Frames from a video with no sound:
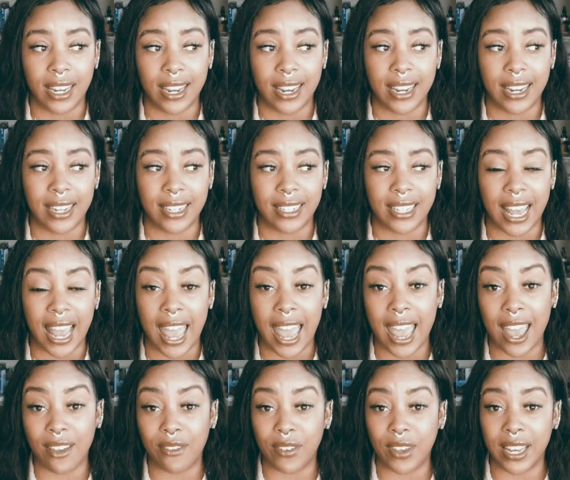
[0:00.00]
is
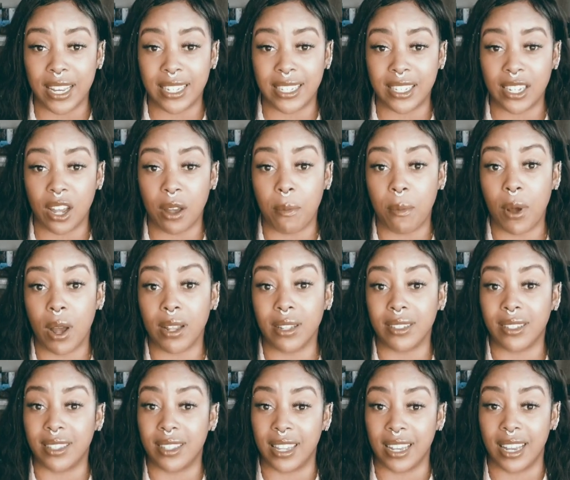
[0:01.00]
heaviest
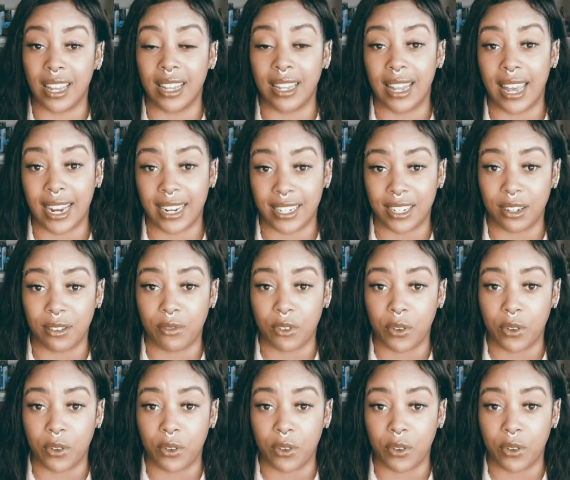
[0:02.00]
amongst the collective.